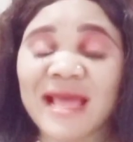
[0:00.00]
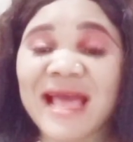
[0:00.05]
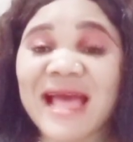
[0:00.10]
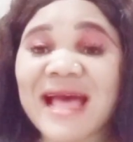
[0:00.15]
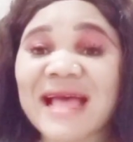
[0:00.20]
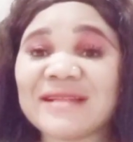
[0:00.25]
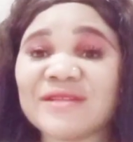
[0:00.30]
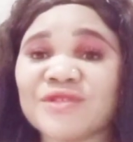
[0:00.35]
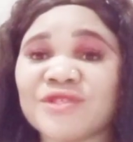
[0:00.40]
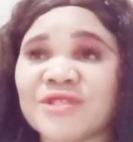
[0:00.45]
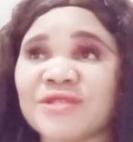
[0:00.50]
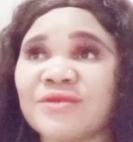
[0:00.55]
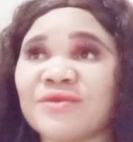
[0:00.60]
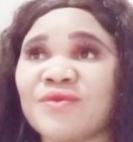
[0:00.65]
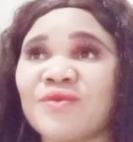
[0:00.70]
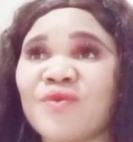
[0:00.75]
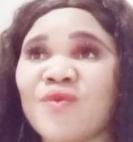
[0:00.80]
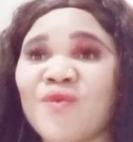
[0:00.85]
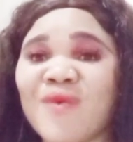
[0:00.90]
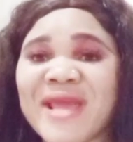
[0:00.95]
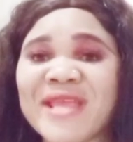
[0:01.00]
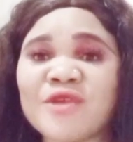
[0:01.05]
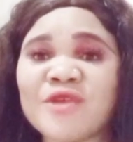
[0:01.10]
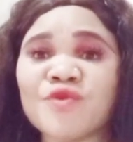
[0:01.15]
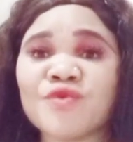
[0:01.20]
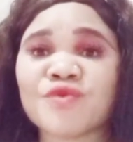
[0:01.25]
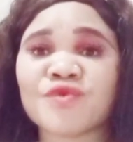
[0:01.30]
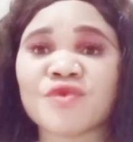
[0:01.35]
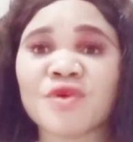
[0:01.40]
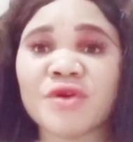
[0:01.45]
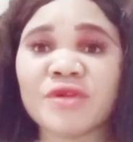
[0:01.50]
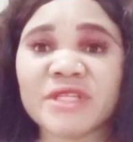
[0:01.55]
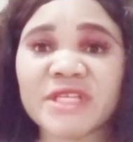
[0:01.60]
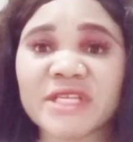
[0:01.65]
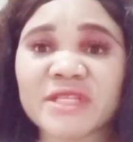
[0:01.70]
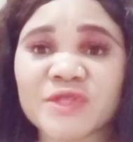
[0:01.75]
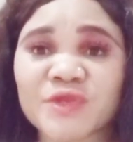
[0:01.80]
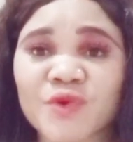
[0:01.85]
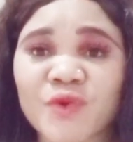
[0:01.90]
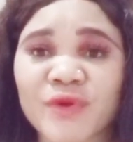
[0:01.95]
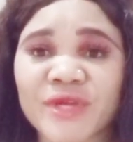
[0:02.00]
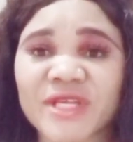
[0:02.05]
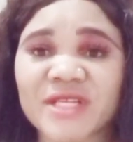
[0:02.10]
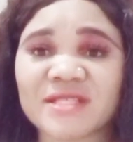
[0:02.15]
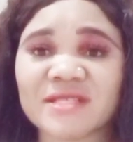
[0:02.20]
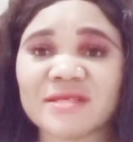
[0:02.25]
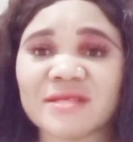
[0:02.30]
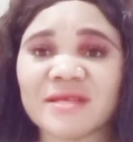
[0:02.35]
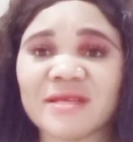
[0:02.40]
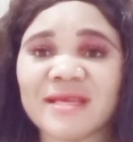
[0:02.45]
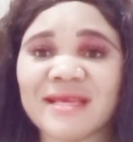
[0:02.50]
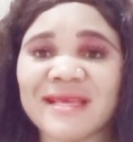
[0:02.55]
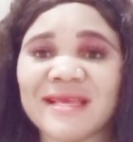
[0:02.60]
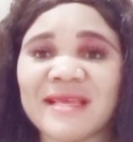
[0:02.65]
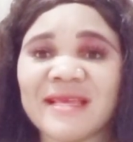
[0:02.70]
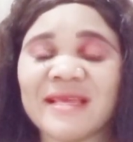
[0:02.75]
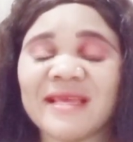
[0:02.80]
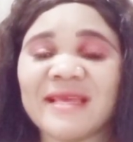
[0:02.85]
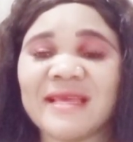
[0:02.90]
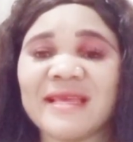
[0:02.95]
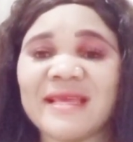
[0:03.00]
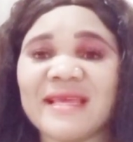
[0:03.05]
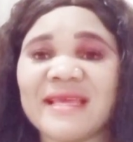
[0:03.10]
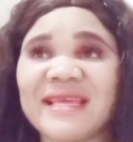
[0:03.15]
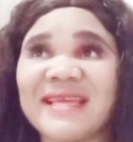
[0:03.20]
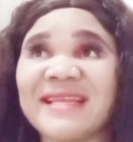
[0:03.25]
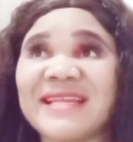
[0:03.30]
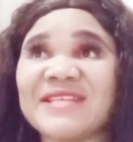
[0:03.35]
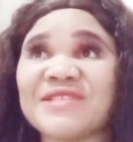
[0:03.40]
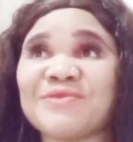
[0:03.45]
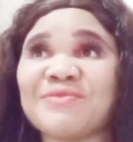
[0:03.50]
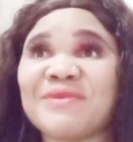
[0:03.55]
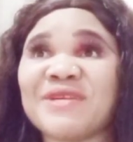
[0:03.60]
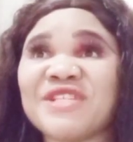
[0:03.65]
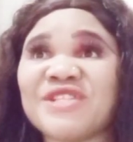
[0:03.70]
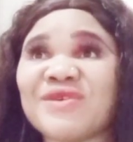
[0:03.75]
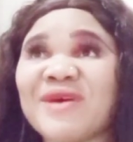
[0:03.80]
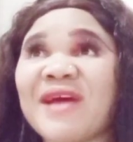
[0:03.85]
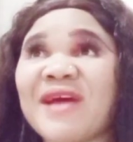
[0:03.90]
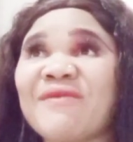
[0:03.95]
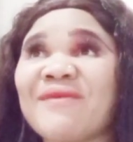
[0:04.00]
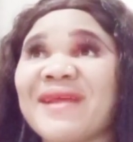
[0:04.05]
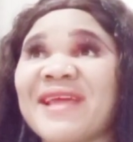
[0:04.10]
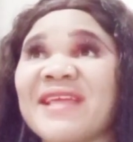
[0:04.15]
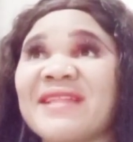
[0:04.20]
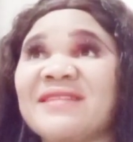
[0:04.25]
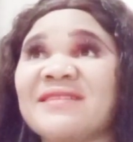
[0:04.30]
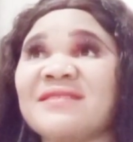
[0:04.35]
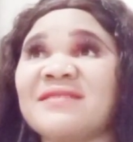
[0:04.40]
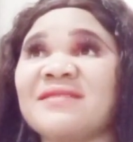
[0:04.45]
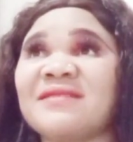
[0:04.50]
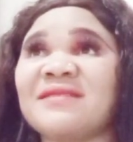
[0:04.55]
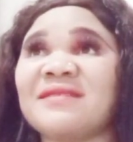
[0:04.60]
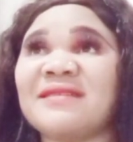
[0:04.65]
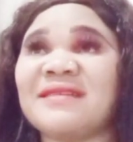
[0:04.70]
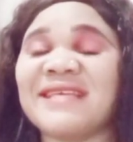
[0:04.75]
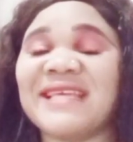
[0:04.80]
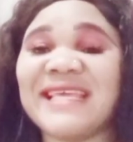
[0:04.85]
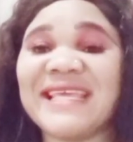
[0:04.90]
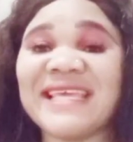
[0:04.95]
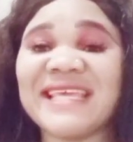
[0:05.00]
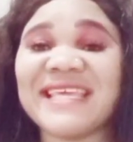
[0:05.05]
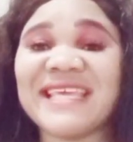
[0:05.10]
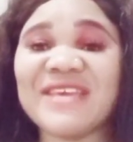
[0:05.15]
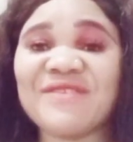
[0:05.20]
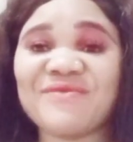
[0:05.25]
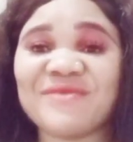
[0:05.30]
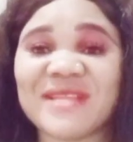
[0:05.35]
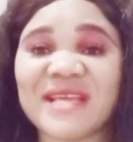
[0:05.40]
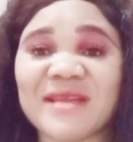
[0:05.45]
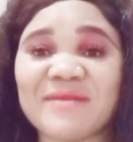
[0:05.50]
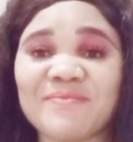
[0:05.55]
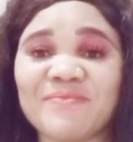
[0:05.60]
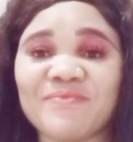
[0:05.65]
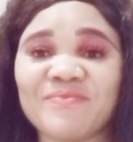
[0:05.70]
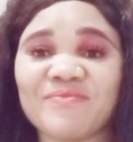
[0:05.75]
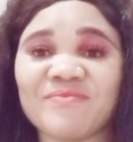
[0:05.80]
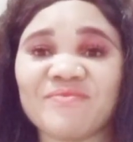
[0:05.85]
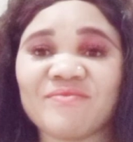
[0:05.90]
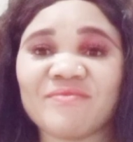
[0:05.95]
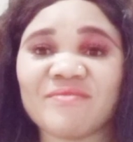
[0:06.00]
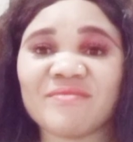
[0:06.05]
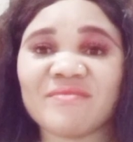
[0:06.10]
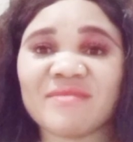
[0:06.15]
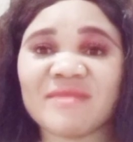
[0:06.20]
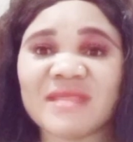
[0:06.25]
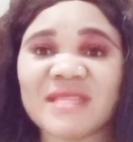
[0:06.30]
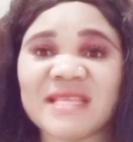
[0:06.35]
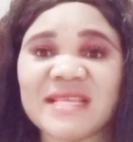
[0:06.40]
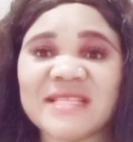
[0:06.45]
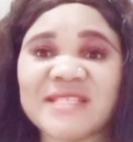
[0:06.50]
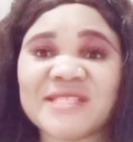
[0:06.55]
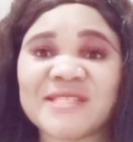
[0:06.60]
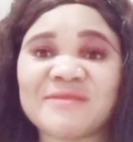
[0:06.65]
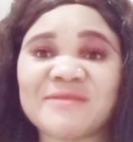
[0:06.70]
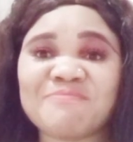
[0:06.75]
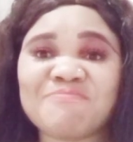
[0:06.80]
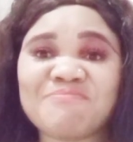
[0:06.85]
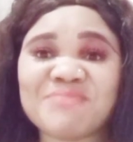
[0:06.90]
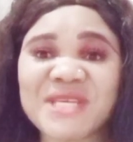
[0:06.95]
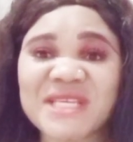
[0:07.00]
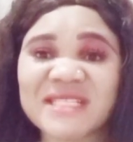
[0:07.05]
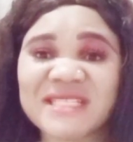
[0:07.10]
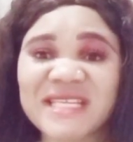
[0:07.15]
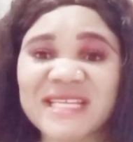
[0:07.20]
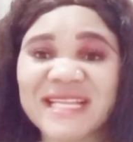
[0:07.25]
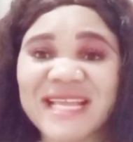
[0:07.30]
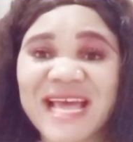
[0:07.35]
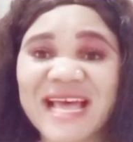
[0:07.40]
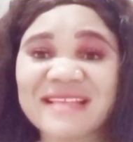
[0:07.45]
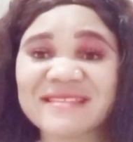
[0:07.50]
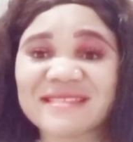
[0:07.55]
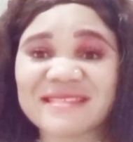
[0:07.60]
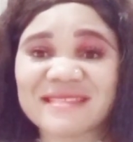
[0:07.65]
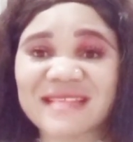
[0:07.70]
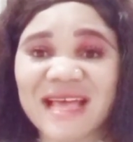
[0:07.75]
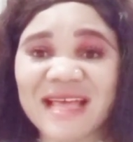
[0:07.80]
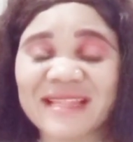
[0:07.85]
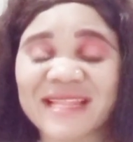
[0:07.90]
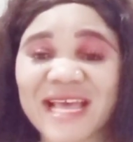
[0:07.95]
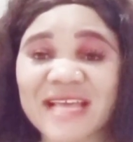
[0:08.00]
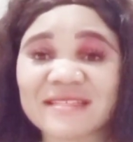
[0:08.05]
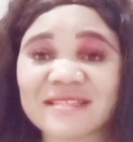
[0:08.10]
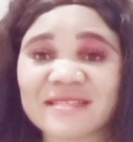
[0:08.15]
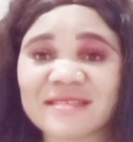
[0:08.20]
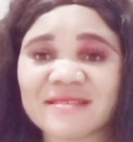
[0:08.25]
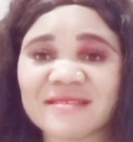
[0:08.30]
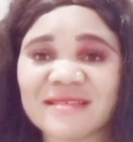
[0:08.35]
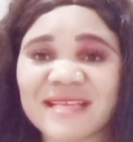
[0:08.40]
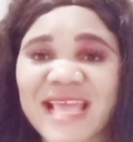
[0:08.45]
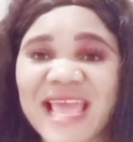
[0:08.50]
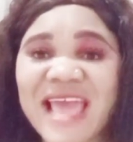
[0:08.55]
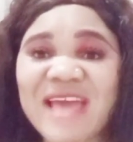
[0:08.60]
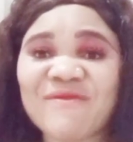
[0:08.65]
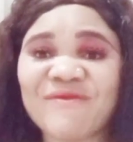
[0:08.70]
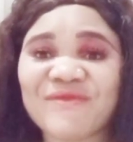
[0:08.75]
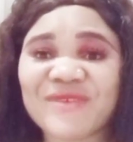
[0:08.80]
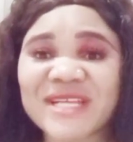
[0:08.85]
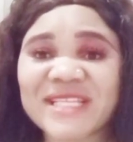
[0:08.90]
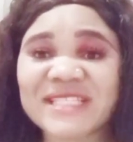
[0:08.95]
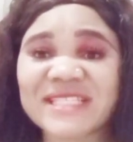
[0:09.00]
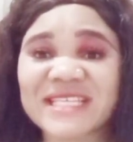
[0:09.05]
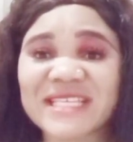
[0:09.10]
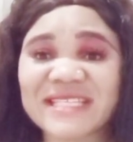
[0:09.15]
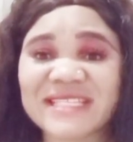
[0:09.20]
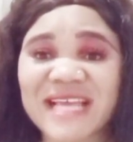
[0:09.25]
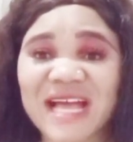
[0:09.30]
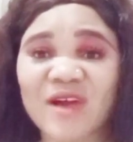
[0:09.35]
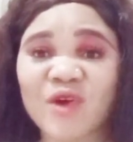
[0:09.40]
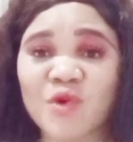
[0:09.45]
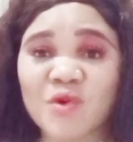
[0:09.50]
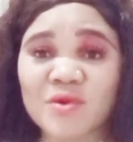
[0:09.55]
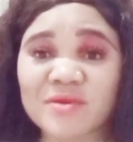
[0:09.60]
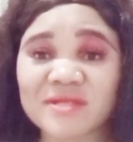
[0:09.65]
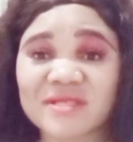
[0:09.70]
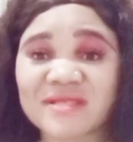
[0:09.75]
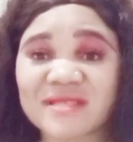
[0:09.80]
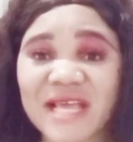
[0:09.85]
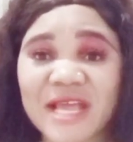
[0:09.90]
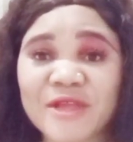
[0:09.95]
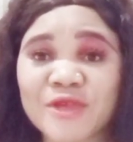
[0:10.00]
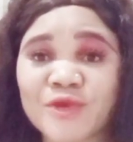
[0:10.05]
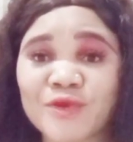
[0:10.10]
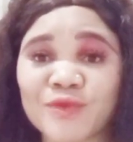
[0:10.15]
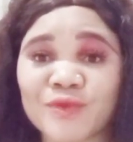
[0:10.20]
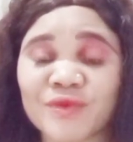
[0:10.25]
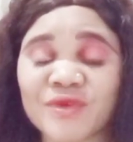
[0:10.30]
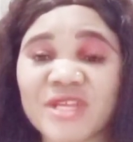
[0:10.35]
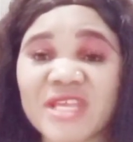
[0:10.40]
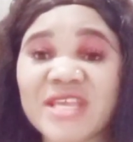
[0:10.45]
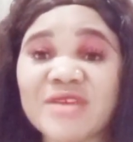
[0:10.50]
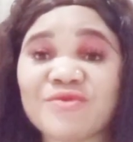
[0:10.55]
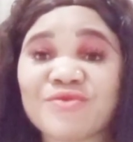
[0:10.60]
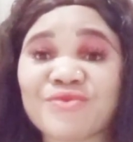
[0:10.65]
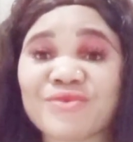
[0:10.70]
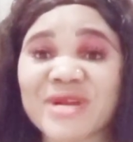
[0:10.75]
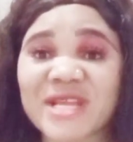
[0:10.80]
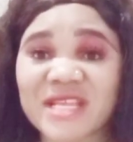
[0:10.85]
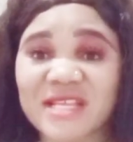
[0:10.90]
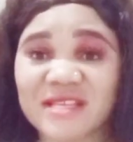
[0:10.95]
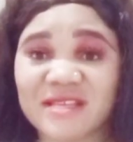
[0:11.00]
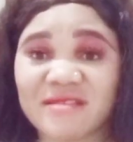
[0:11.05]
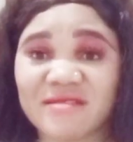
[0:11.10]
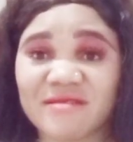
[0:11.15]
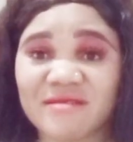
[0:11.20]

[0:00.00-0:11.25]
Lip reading: And when you run into it, in the spiritual realm, it gives them speedy answer that everything that concern you, it ring,